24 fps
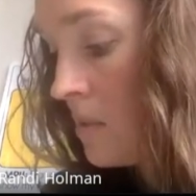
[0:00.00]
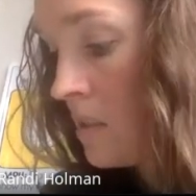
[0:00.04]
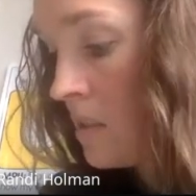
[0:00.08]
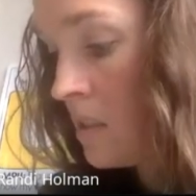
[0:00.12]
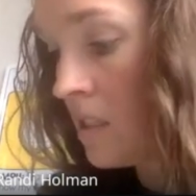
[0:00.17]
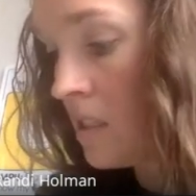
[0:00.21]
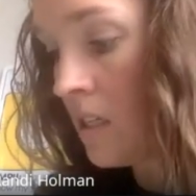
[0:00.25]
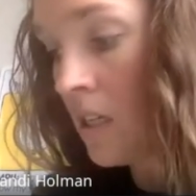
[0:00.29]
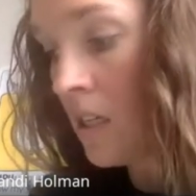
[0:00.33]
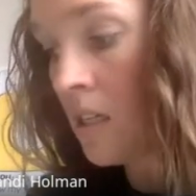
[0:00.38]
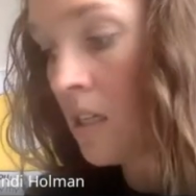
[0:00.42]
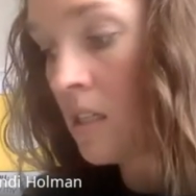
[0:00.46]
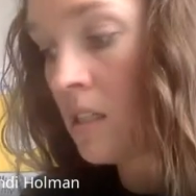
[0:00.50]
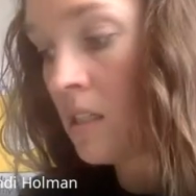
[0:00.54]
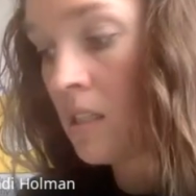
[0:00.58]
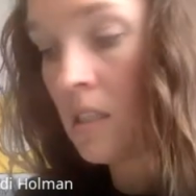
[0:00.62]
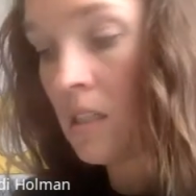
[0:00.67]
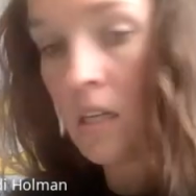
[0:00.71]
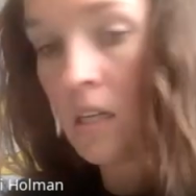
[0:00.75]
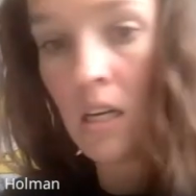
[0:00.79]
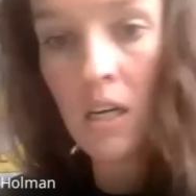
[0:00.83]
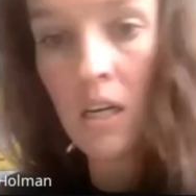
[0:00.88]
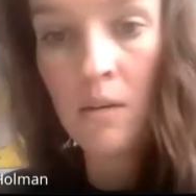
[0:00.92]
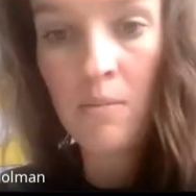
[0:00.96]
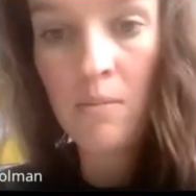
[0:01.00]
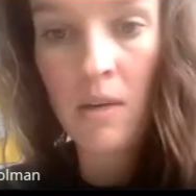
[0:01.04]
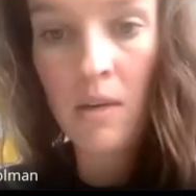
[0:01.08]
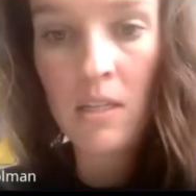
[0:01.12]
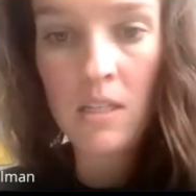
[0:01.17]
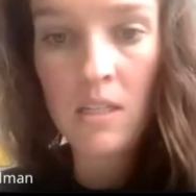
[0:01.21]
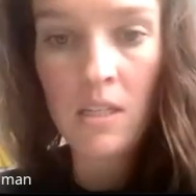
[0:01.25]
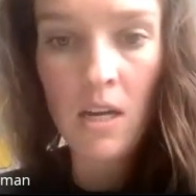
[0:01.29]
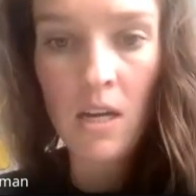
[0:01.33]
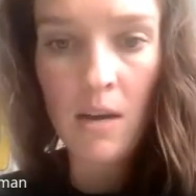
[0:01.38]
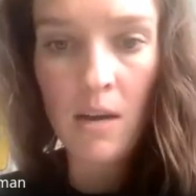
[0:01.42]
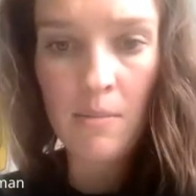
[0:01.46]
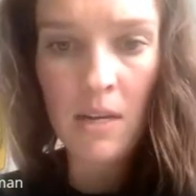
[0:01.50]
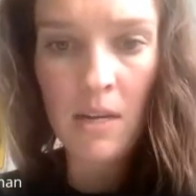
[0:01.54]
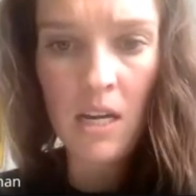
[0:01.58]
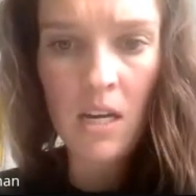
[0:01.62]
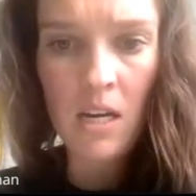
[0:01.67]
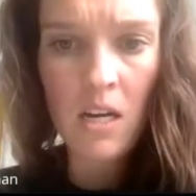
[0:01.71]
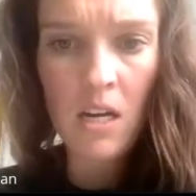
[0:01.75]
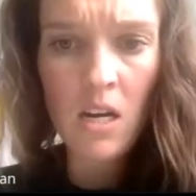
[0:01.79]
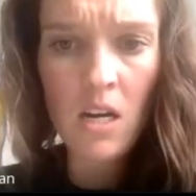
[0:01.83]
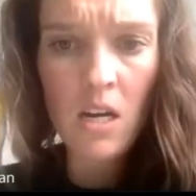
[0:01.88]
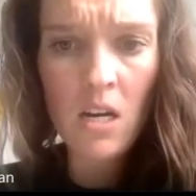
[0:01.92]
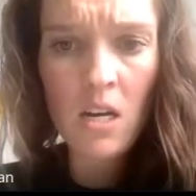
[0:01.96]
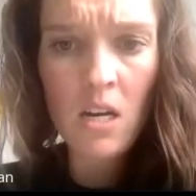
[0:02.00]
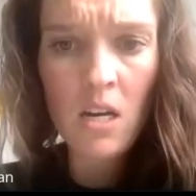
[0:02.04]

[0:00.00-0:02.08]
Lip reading: 60 in my denominator.